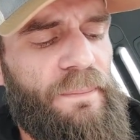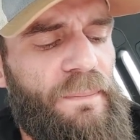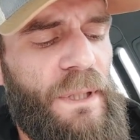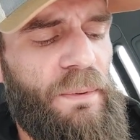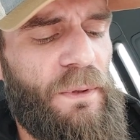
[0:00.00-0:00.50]

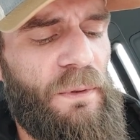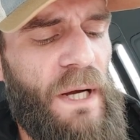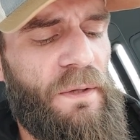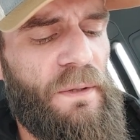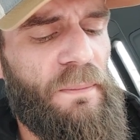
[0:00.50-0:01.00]
people
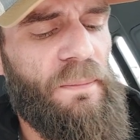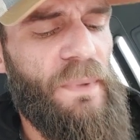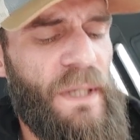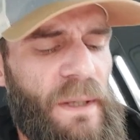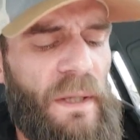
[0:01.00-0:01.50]
around them.
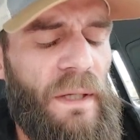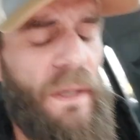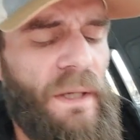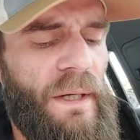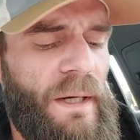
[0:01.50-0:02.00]
But
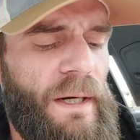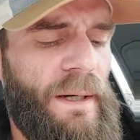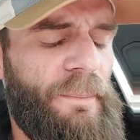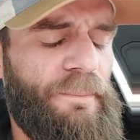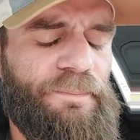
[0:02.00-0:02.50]

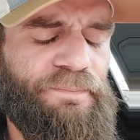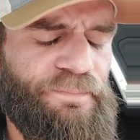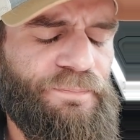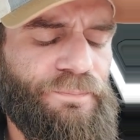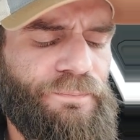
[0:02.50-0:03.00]
um
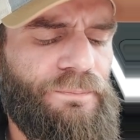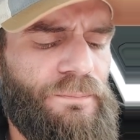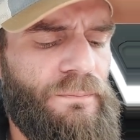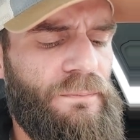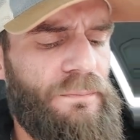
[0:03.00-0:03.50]

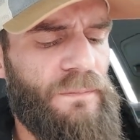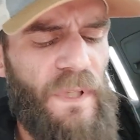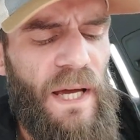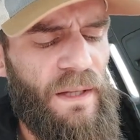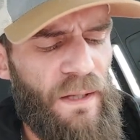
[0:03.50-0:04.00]

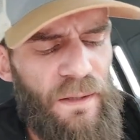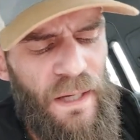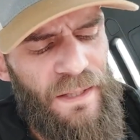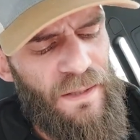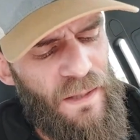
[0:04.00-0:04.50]
yeah,
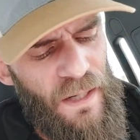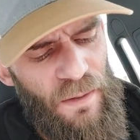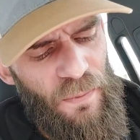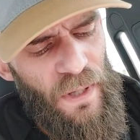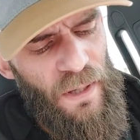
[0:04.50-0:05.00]
that's kind
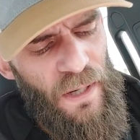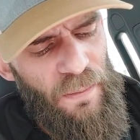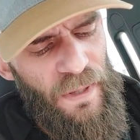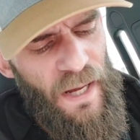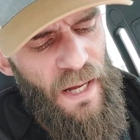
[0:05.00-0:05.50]
of where I've
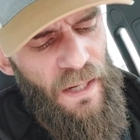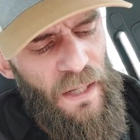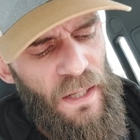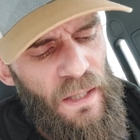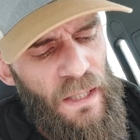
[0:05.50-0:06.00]
been at.
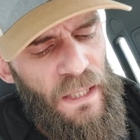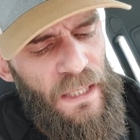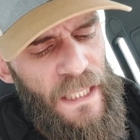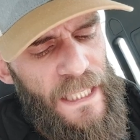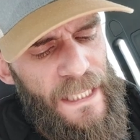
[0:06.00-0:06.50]

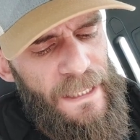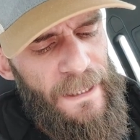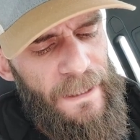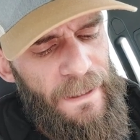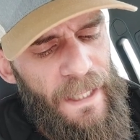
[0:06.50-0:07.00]

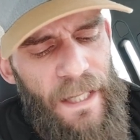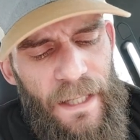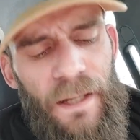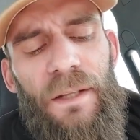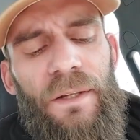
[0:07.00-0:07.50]
And
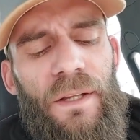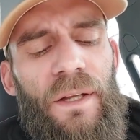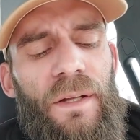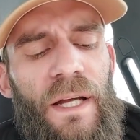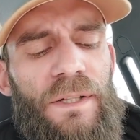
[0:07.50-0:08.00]
then
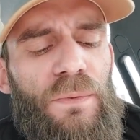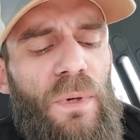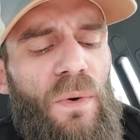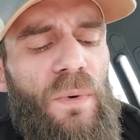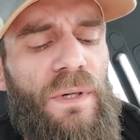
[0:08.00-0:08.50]
the next
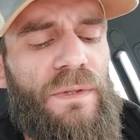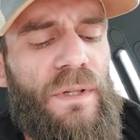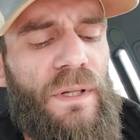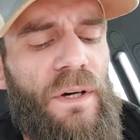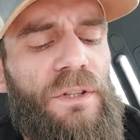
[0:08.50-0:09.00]
quote was,
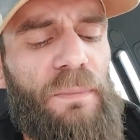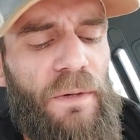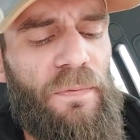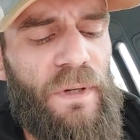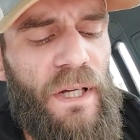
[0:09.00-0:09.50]
the
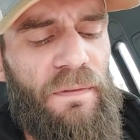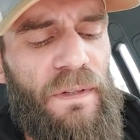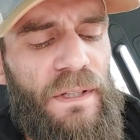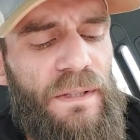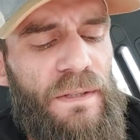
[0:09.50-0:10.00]
ultimate
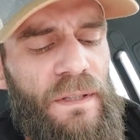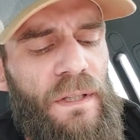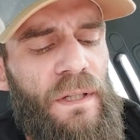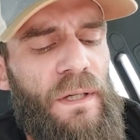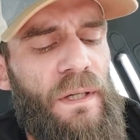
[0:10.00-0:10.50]
forgiveness
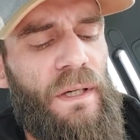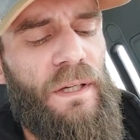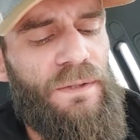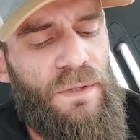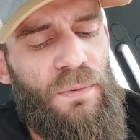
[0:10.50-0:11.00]

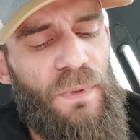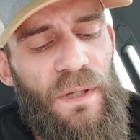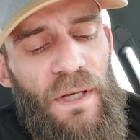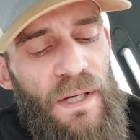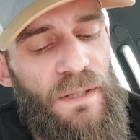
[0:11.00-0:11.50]
is to
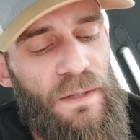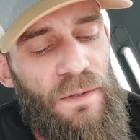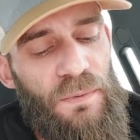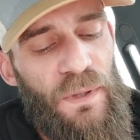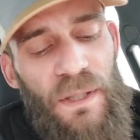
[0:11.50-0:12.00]
realize that
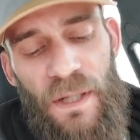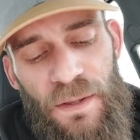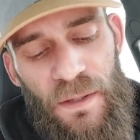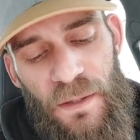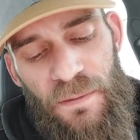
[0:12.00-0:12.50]
there's really
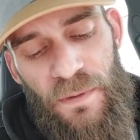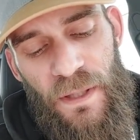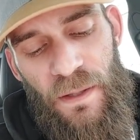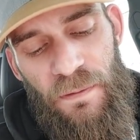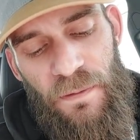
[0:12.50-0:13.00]
nothing to
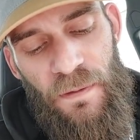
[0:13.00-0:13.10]
forgive.